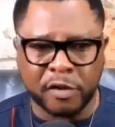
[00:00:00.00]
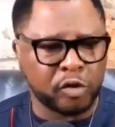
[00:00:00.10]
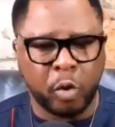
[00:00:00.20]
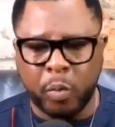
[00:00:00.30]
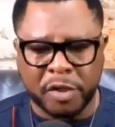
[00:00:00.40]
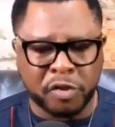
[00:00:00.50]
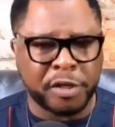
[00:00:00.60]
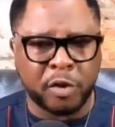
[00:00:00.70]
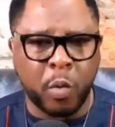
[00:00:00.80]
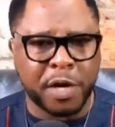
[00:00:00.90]
so we
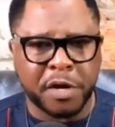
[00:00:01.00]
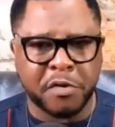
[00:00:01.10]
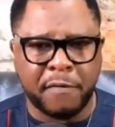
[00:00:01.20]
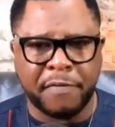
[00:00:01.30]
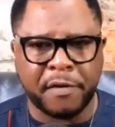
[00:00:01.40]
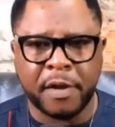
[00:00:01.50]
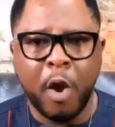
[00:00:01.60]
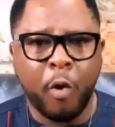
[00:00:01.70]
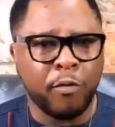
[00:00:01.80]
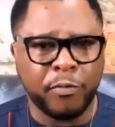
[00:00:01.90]
treat one another
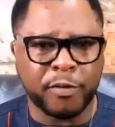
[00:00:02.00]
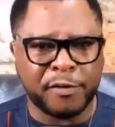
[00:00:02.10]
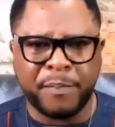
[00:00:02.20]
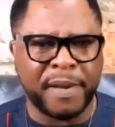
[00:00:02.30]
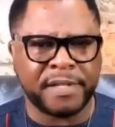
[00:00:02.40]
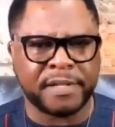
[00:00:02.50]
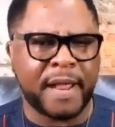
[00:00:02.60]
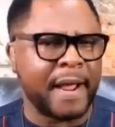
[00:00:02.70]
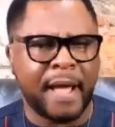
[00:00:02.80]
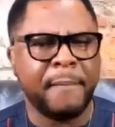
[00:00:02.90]
on those bases
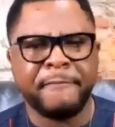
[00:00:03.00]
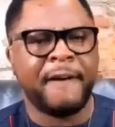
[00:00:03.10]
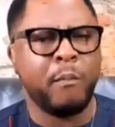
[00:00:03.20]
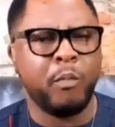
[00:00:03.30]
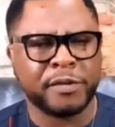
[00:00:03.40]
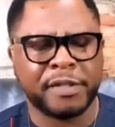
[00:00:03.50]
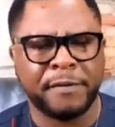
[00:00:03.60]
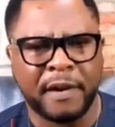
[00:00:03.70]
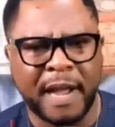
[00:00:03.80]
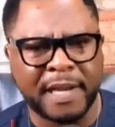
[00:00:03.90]
like I'm far more
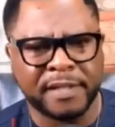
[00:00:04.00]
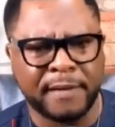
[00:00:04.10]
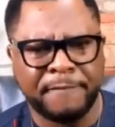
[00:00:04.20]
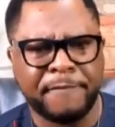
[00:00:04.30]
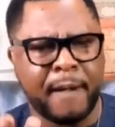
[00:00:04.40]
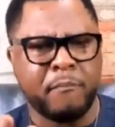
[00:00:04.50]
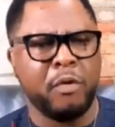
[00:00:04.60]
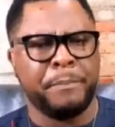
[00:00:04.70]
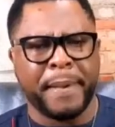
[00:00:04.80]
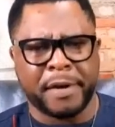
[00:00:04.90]
civilized, I'm far
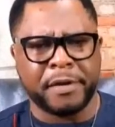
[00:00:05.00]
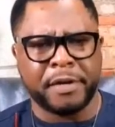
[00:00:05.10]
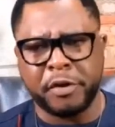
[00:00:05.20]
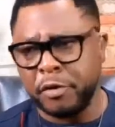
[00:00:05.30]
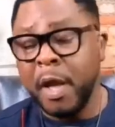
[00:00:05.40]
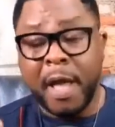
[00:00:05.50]
more better than you,